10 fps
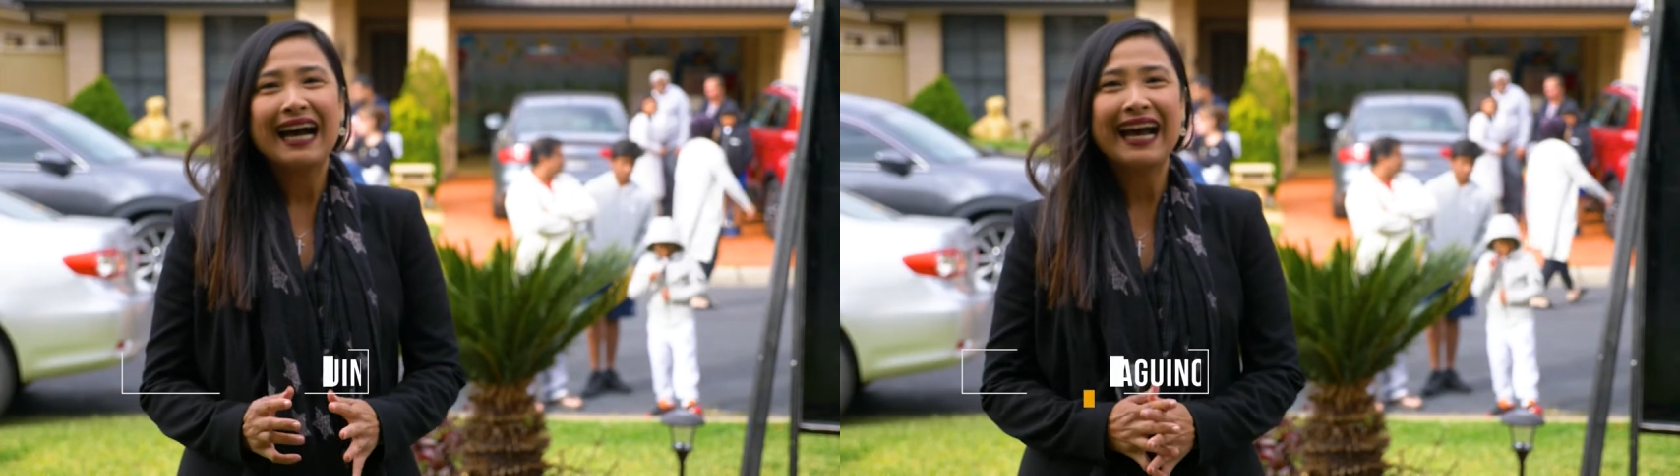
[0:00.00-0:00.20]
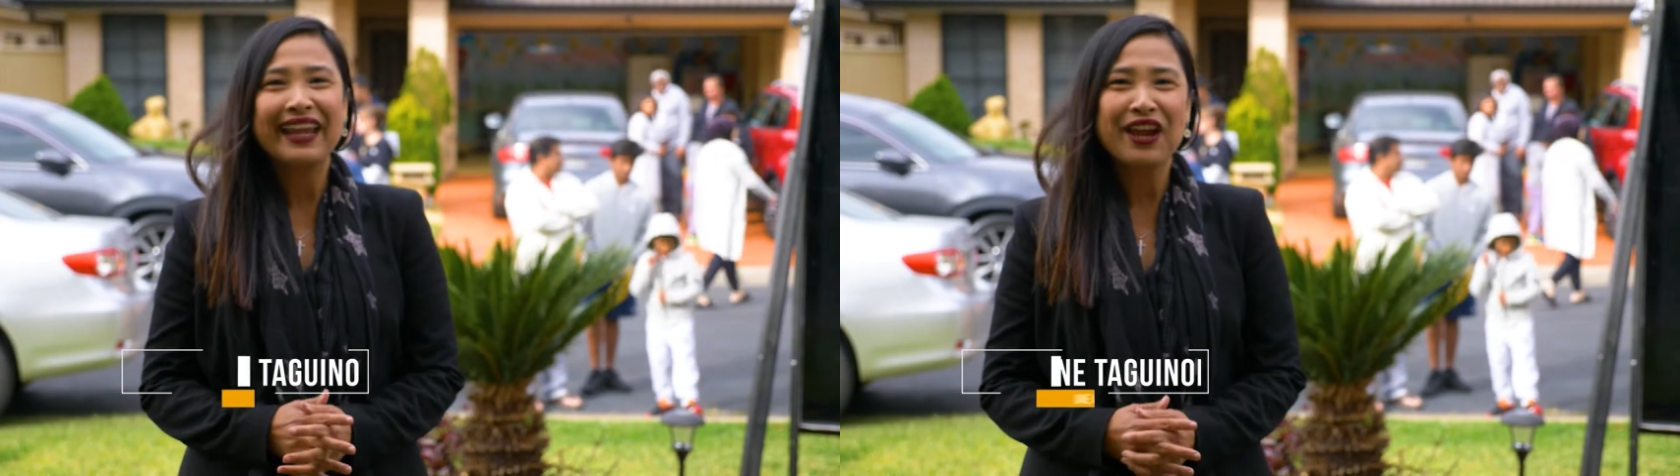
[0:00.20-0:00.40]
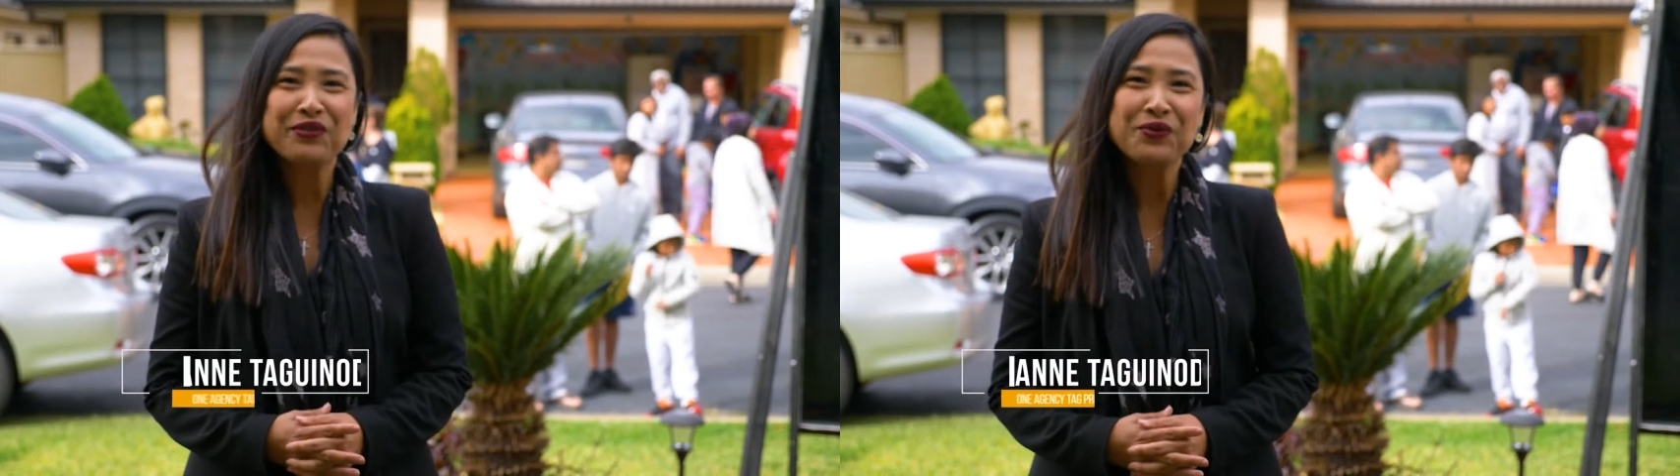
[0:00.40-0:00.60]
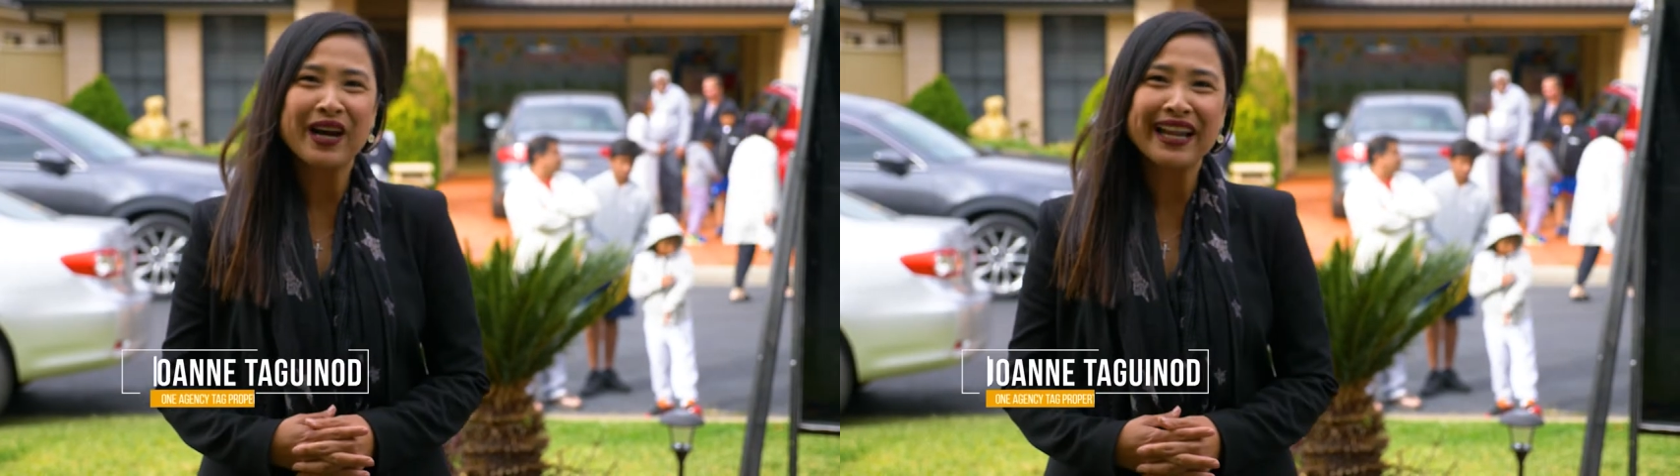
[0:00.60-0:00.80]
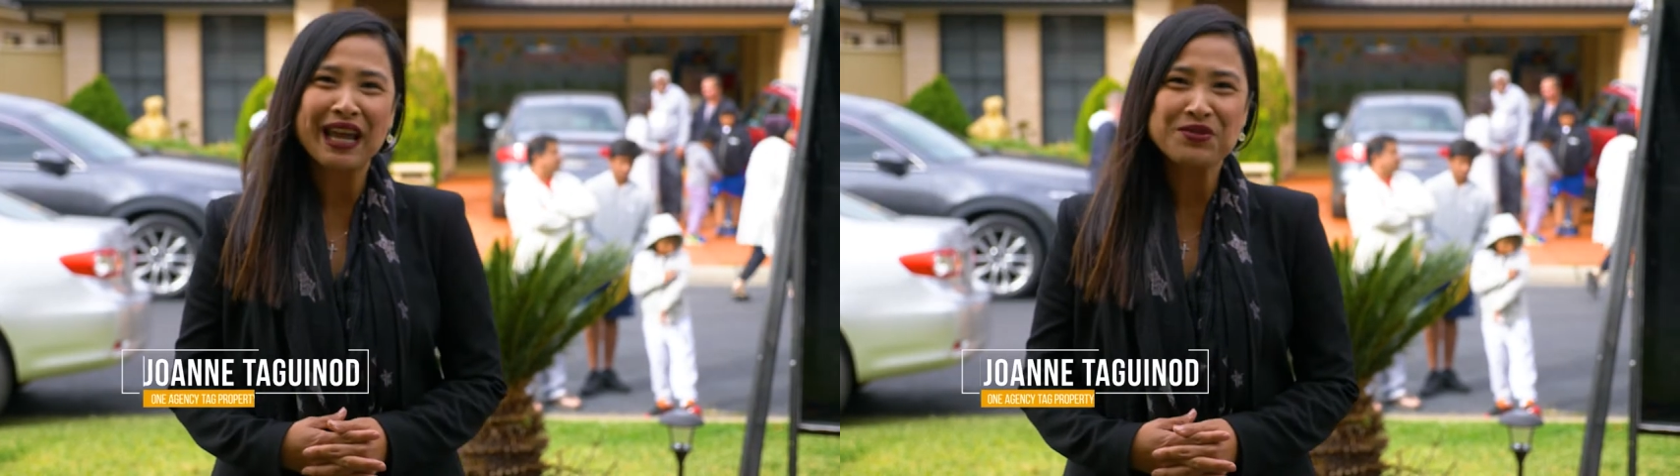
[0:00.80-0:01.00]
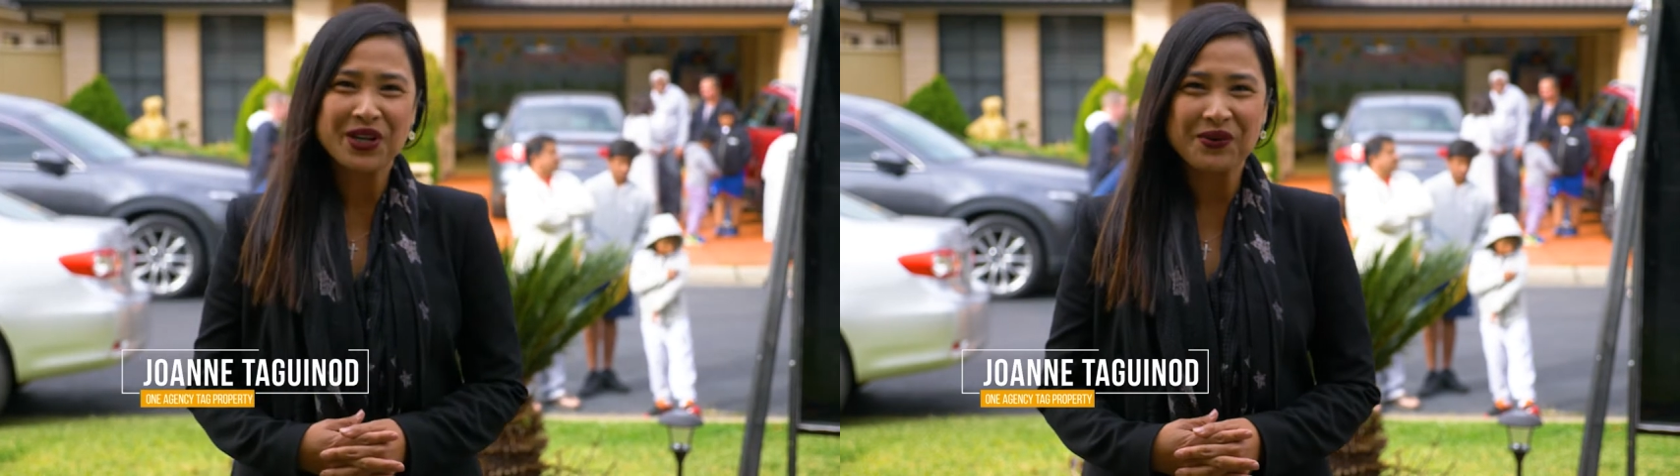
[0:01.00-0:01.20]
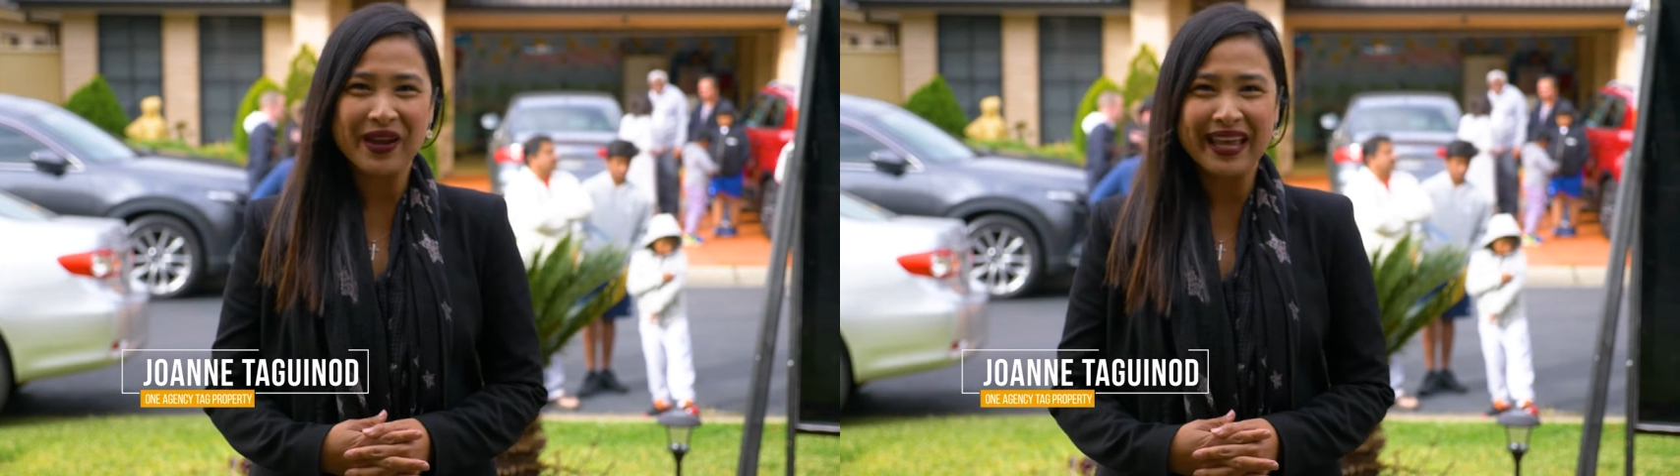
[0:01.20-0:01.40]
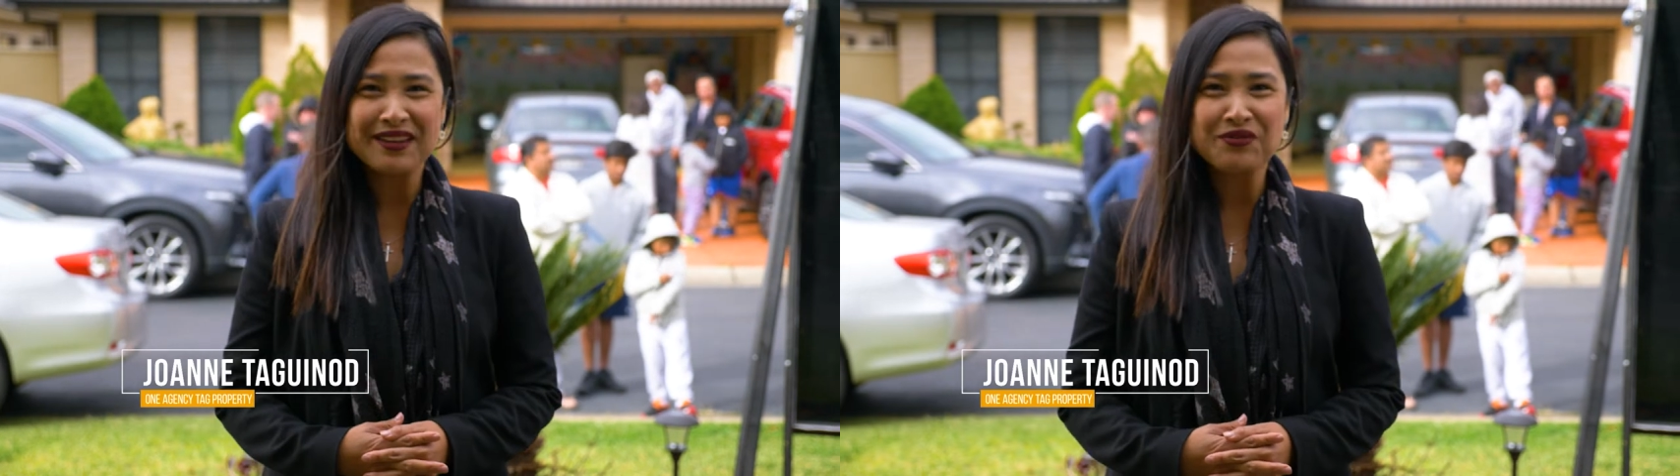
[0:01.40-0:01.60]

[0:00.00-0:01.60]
Hi everyone, I'm Joanne